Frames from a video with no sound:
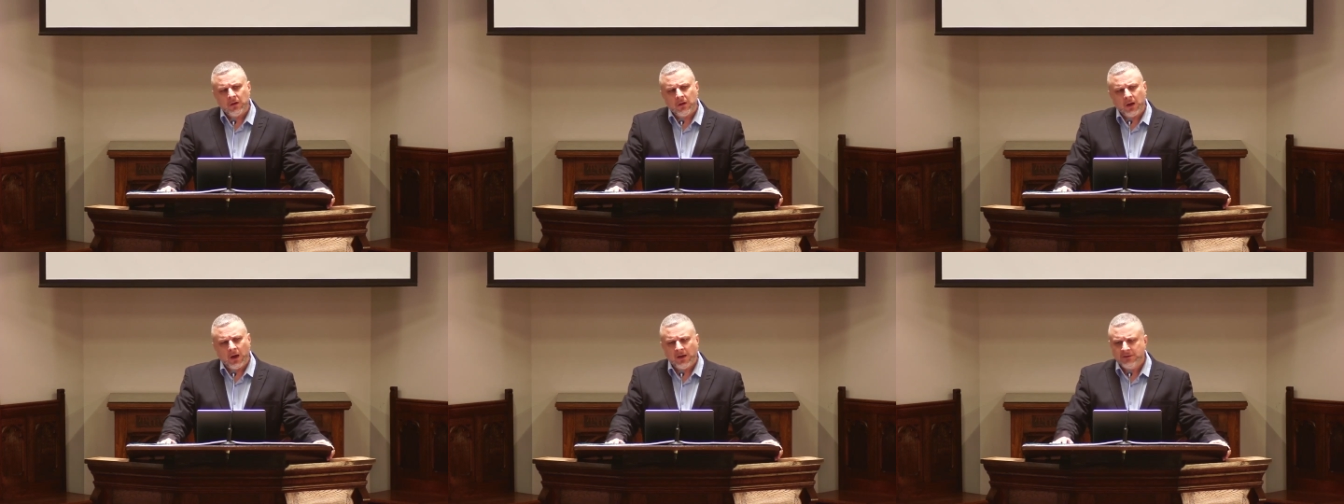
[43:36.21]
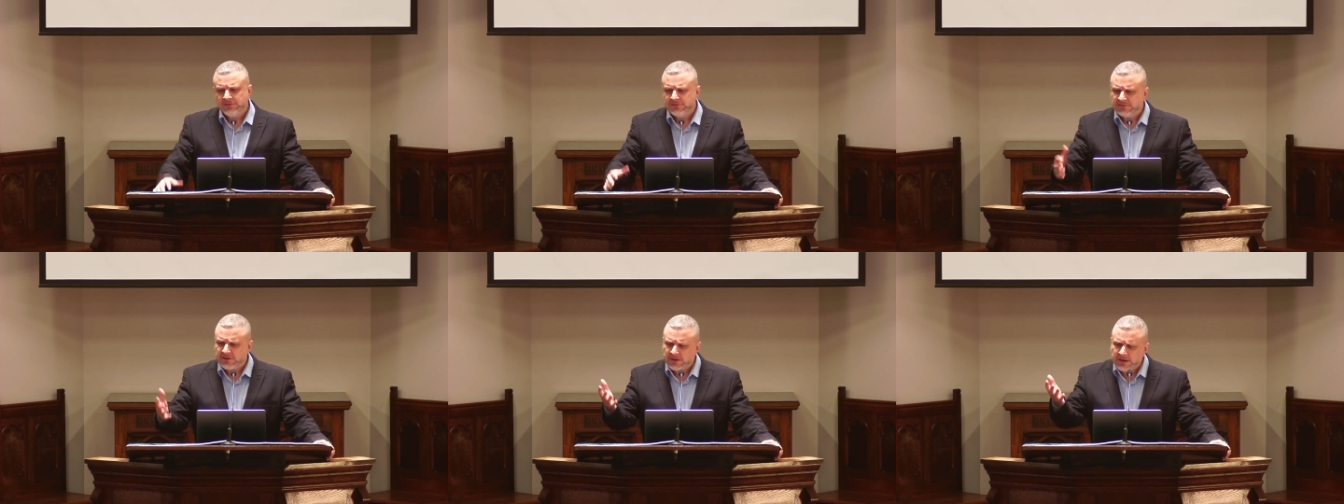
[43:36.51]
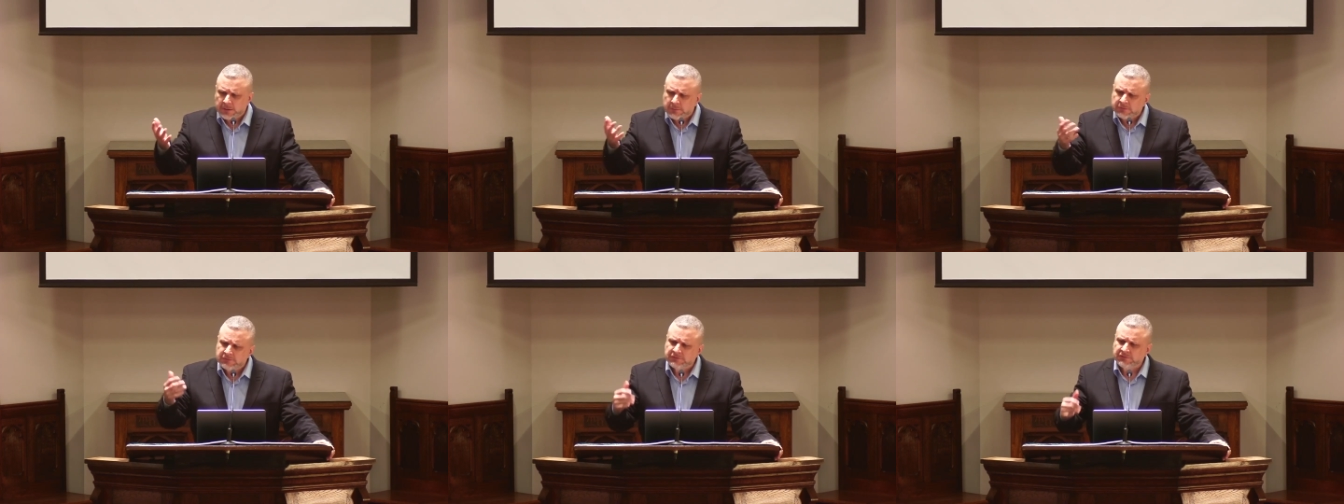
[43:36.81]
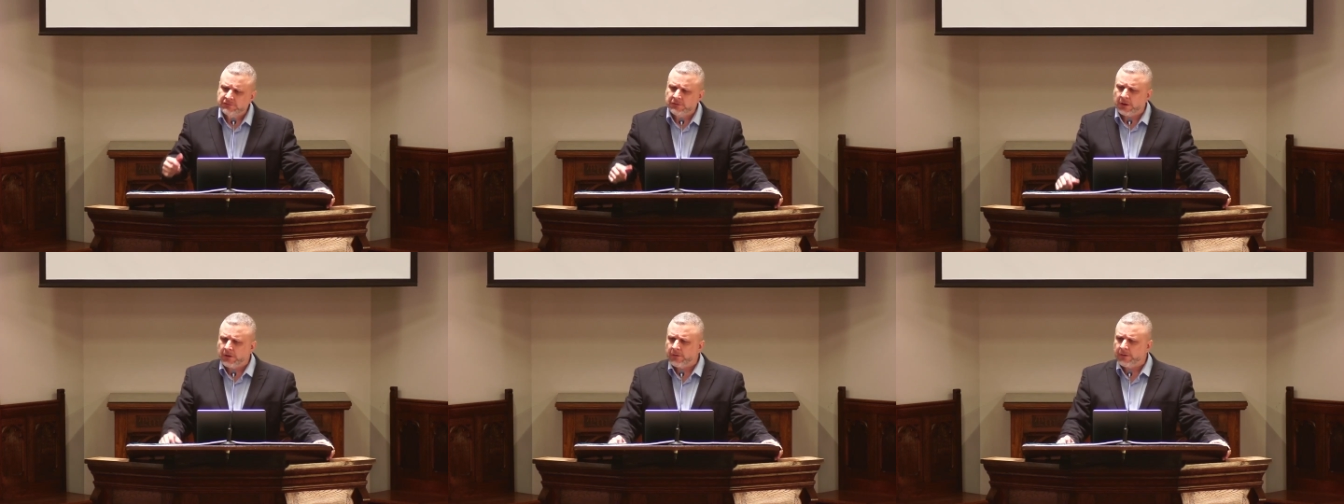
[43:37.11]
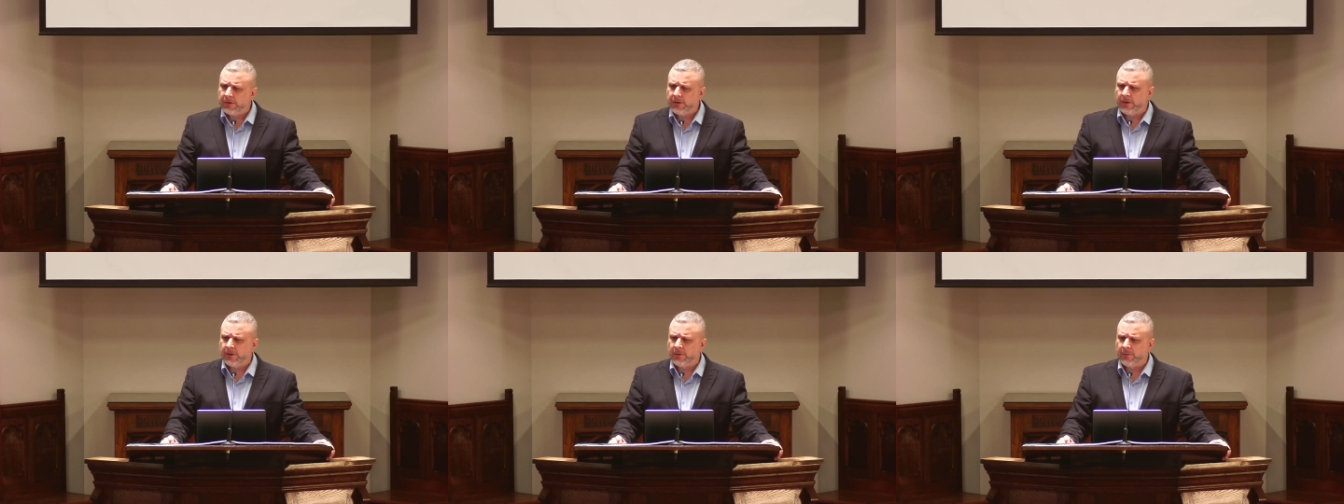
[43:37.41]
I said I was
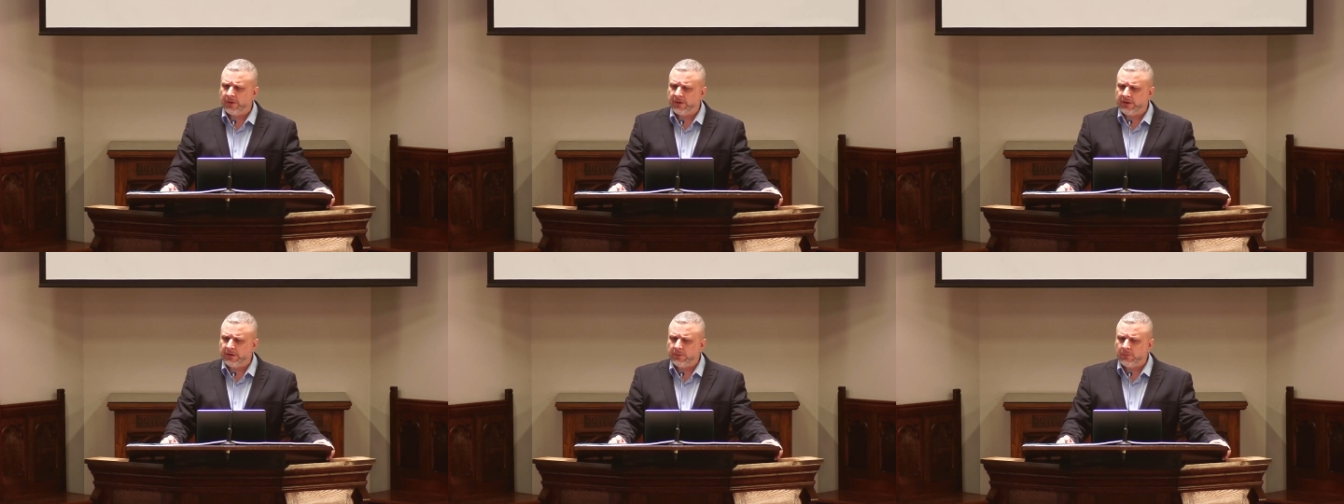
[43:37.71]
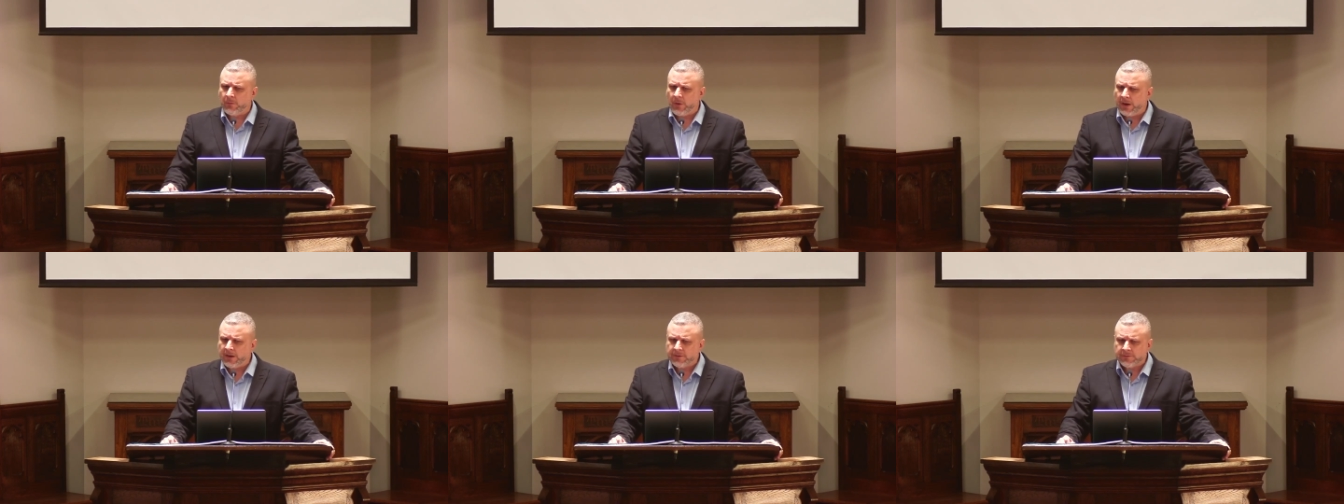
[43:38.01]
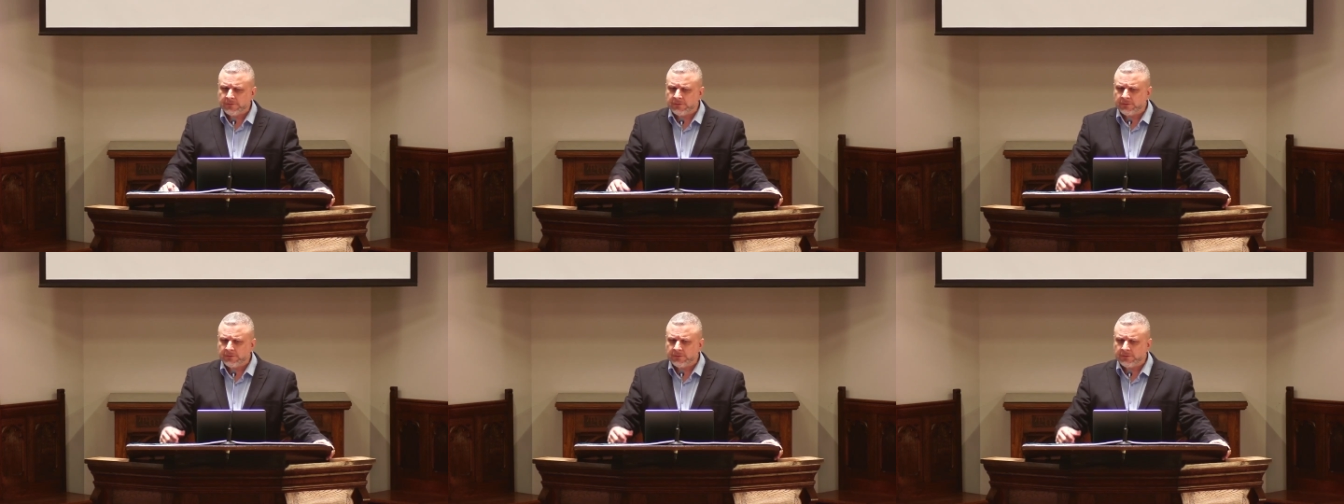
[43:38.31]
sorry already. Why doesn't